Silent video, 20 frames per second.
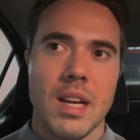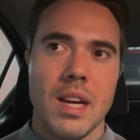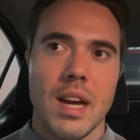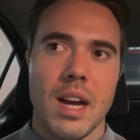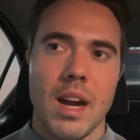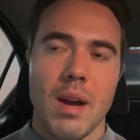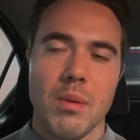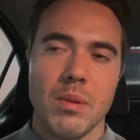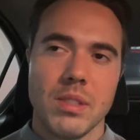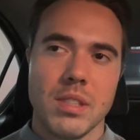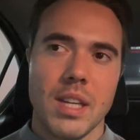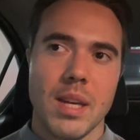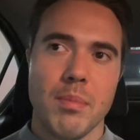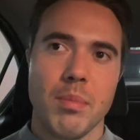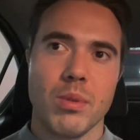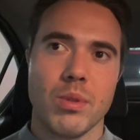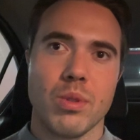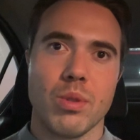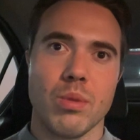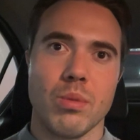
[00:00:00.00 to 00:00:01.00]
I was
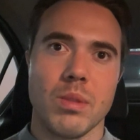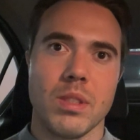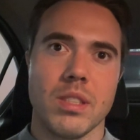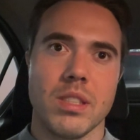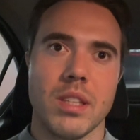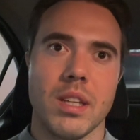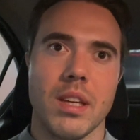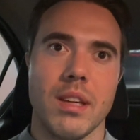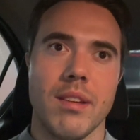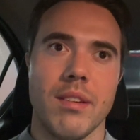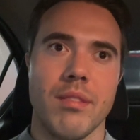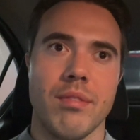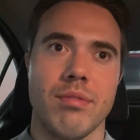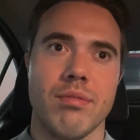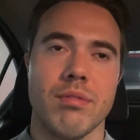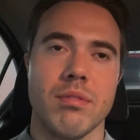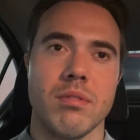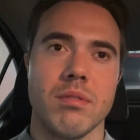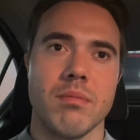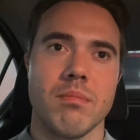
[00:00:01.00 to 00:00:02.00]
able to
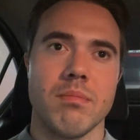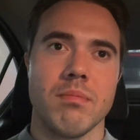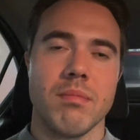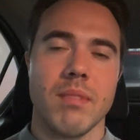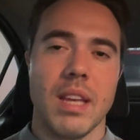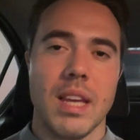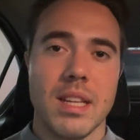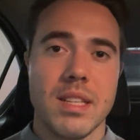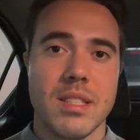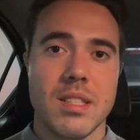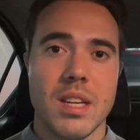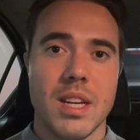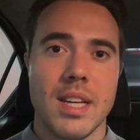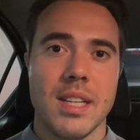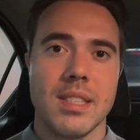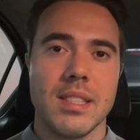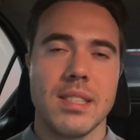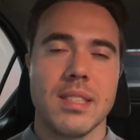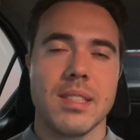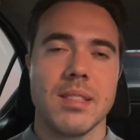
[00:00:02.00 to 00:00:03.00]
receive
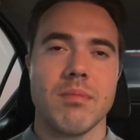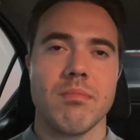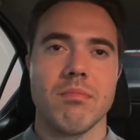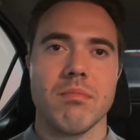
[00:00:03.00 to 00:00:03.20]
insights,